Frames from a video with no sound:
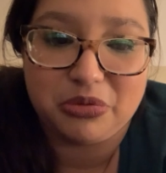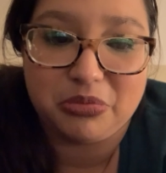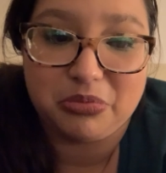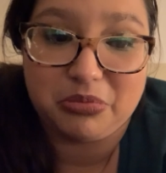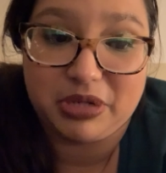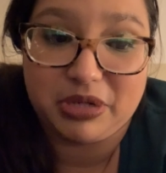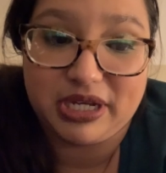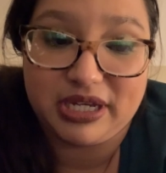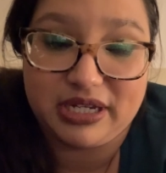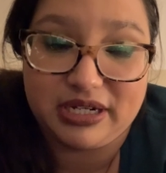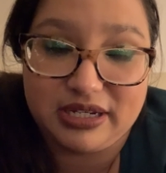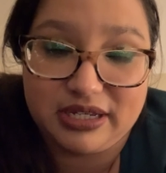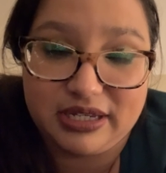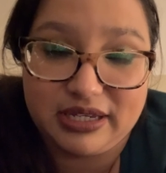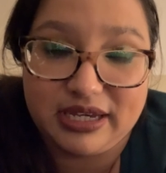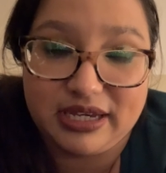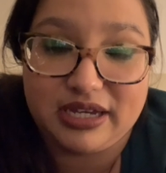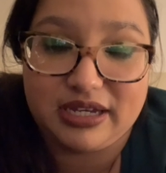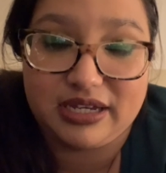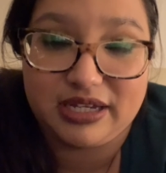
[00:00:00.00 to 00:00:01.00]
But
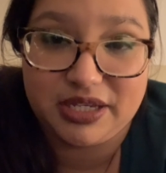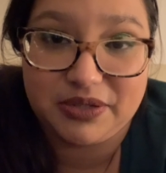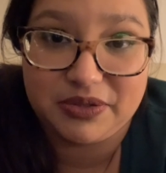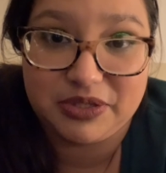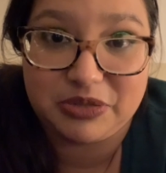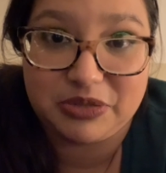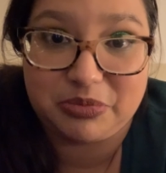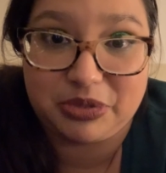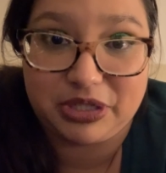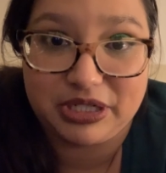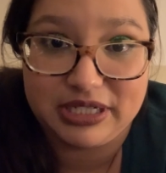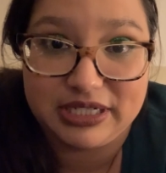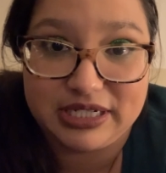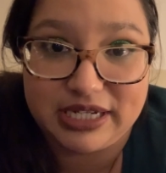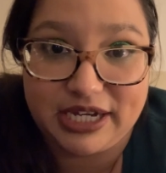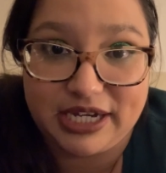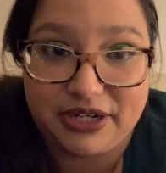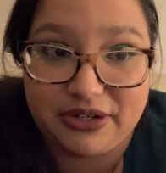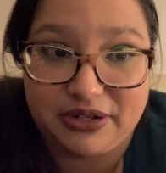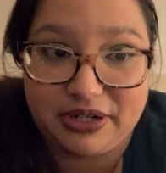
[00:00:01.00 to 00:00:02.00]
yeah, it was pretty
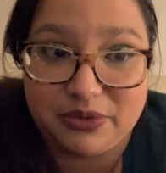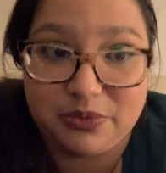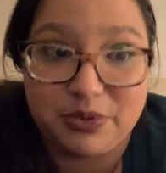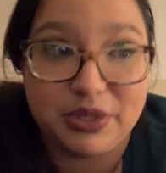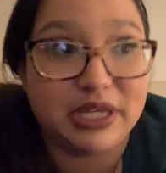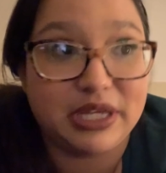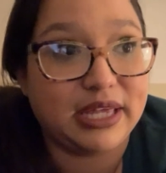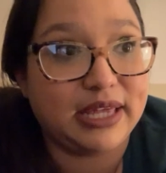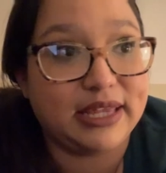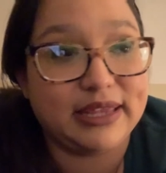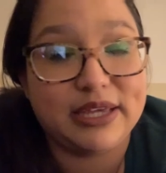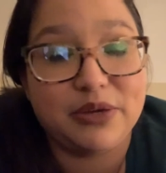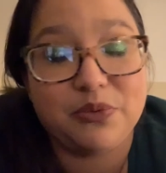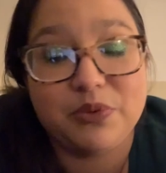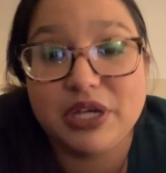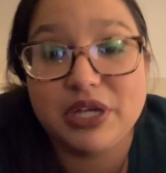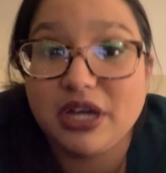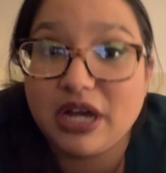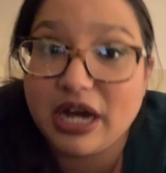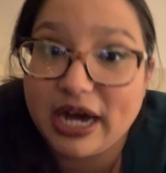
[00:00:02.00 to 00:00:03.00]
tiring. We
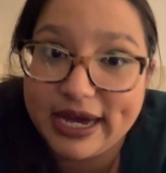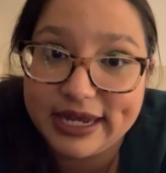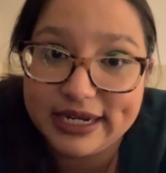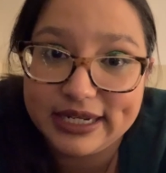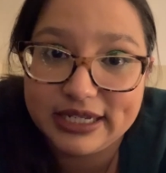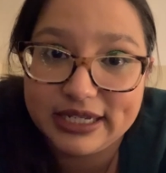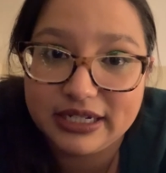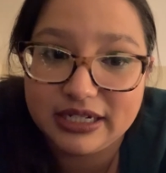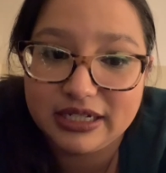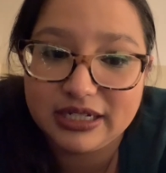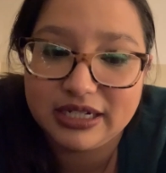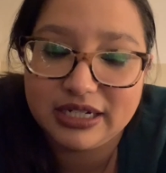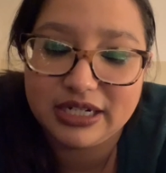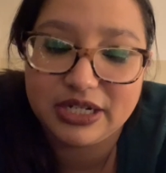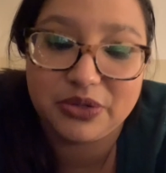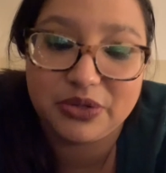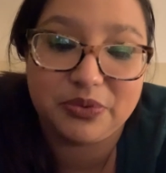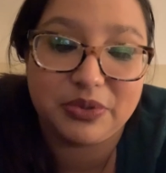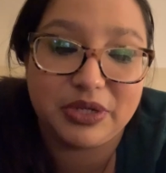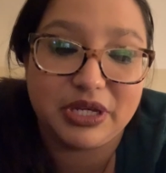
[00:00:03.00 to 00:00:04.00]
got here.
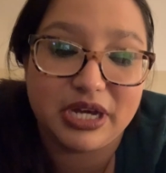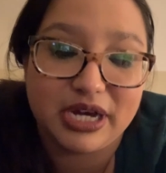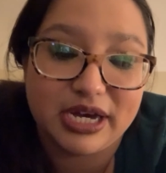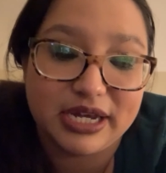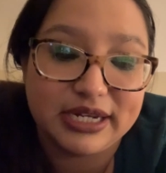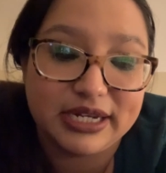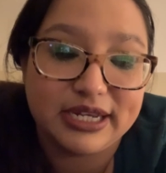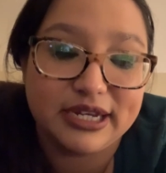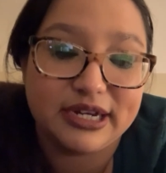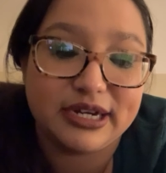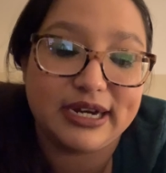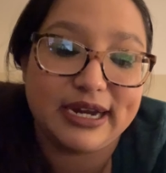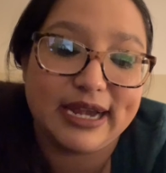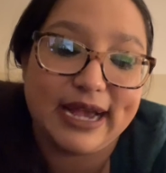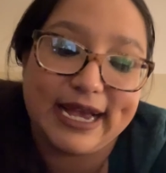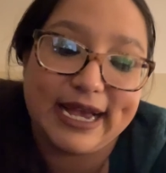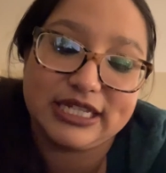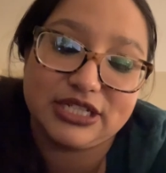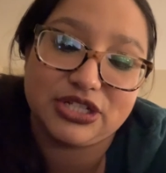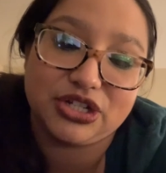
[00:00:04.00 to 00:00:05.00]
I
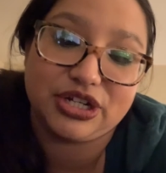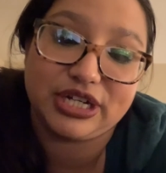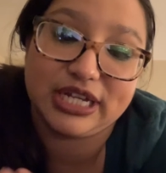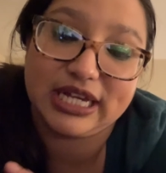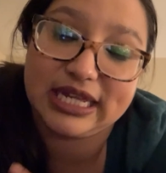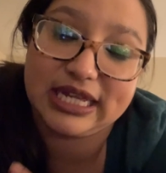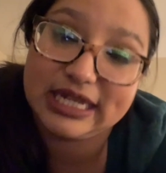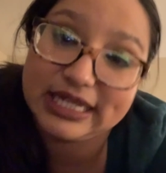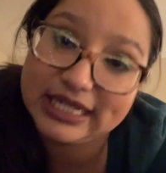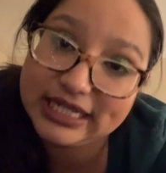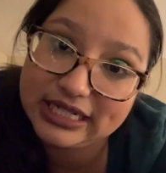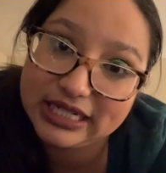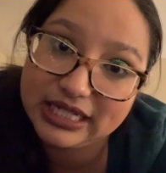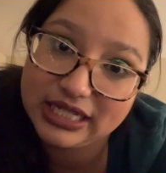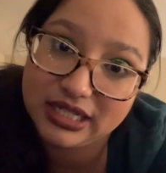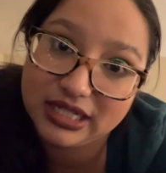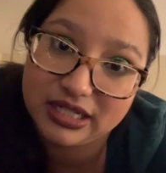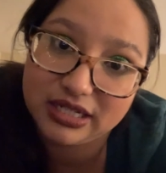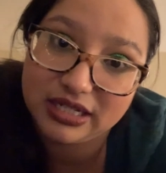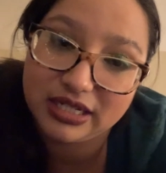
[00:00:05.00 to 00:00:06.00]
started
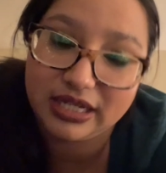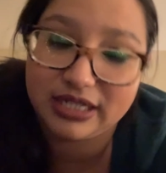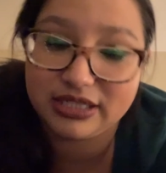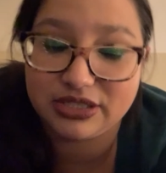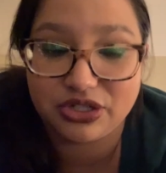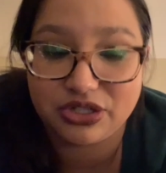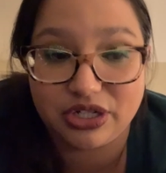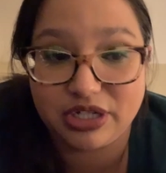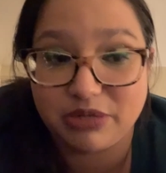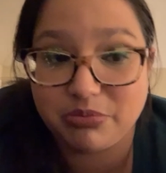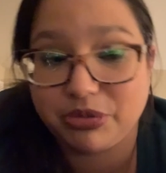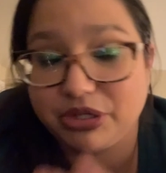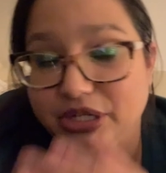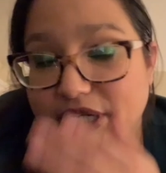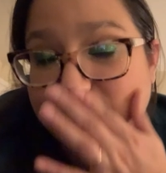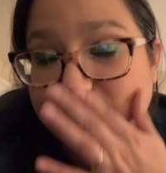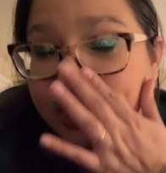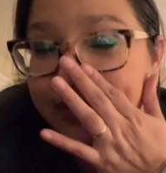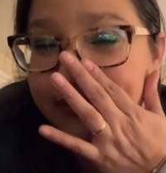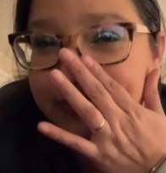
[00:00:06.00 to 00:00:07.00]
cleaning. I started
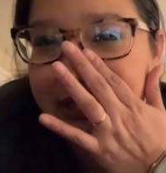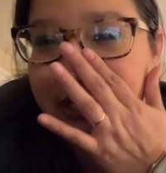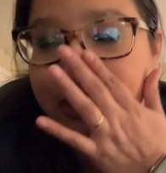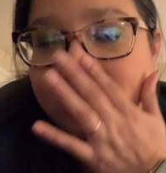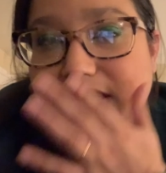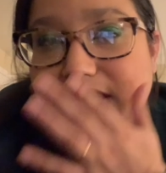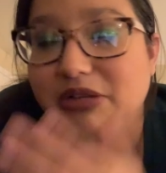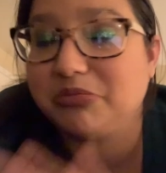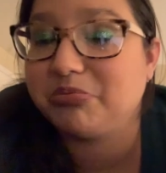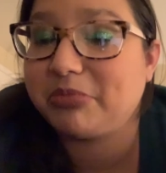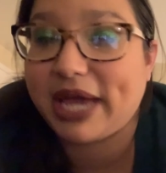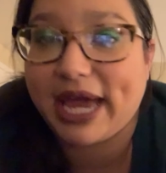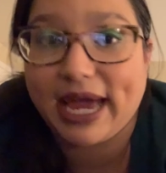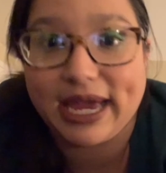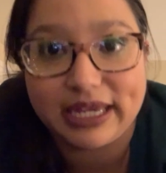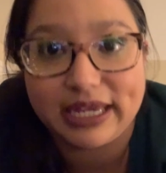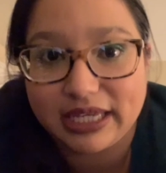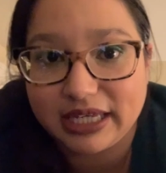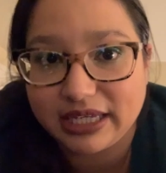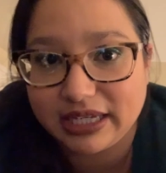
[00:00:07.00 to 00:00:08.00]
putting everything,
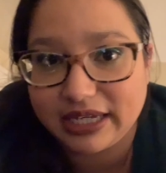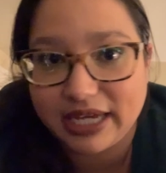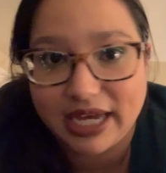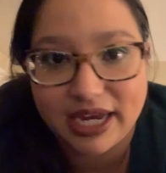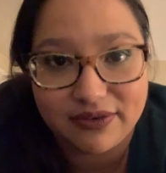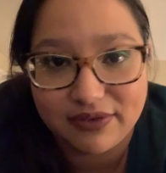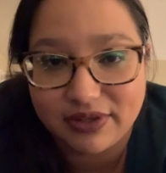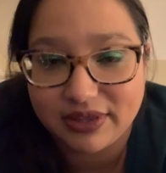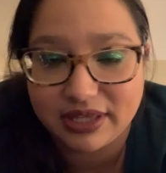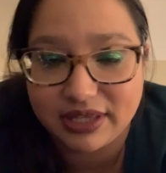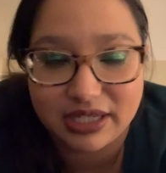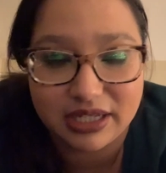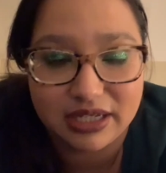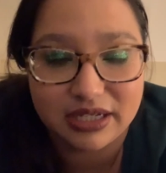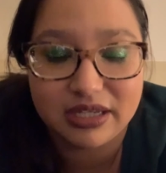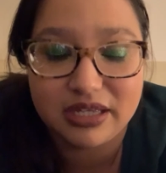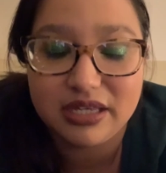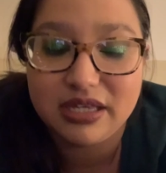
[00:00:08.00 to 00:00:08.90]
unpacking everything.